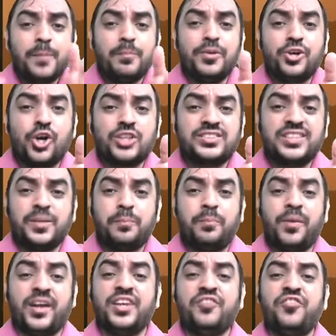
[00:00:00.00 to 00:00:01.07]
Because the
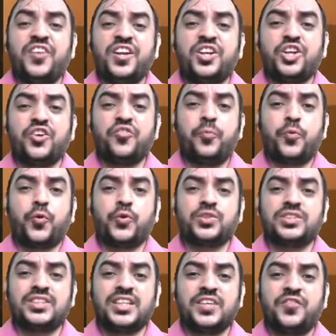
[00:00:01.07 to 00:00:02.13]
benefit of
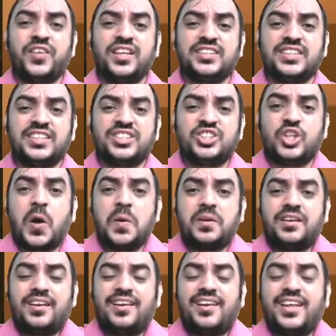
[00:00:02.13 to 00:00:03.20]
processing fees is
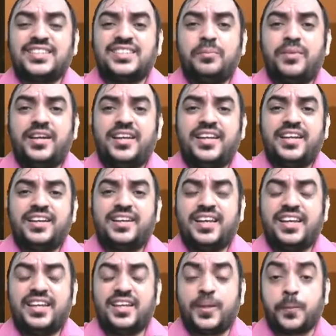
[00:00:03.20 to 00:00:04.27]
not realized
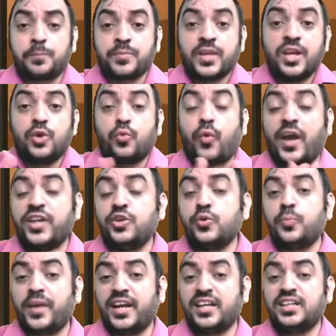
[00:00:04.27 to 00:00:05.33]
immediately. Why
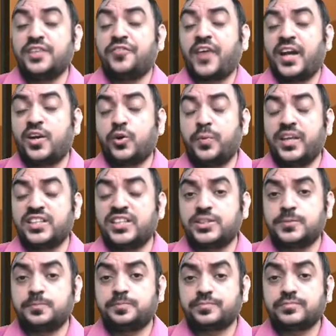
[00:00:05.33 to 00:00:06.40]
you paid the 5
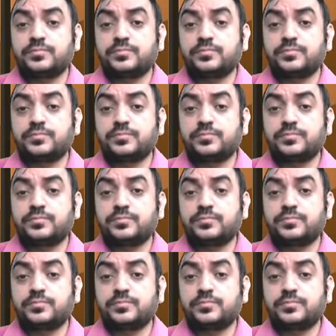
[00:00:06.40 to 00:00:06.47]
rupees?